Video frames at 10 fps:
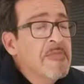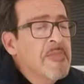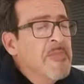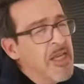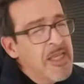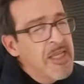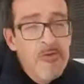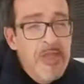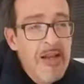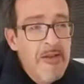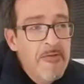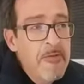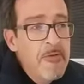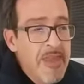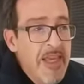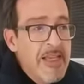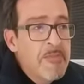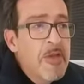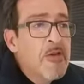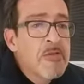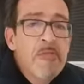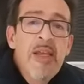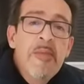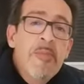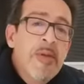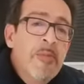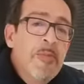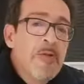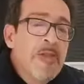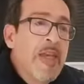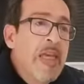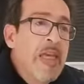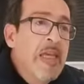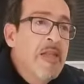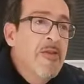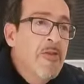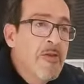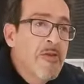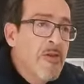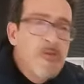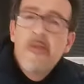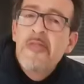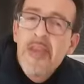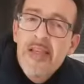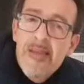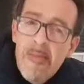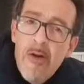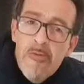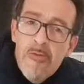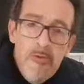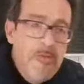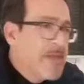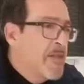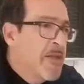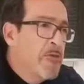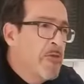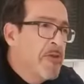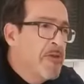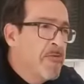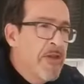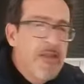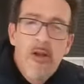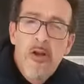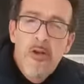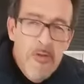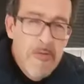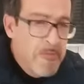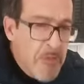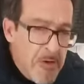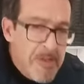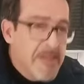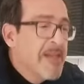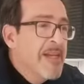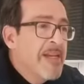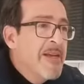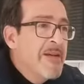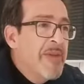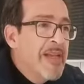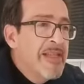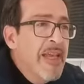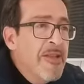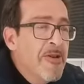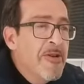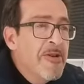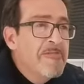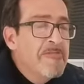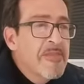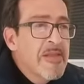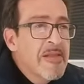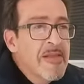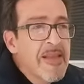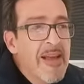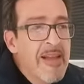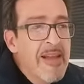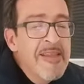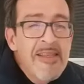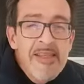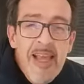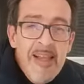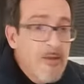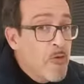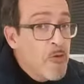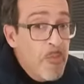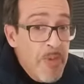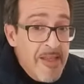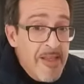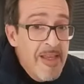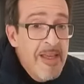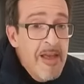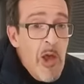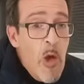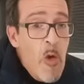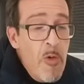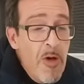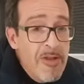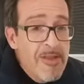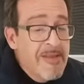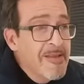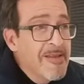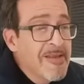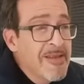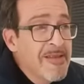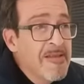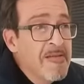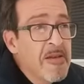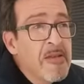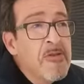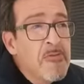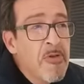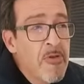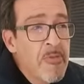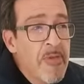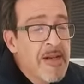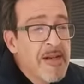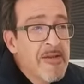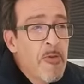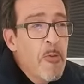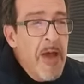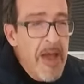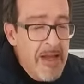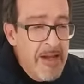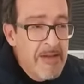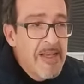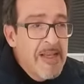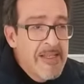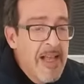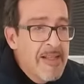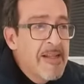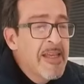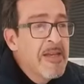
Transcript: Just to tell a few things, because many people, they know a lot of things about Romans, they read a lot of books, but they don't understand completely what the Roman were exactly.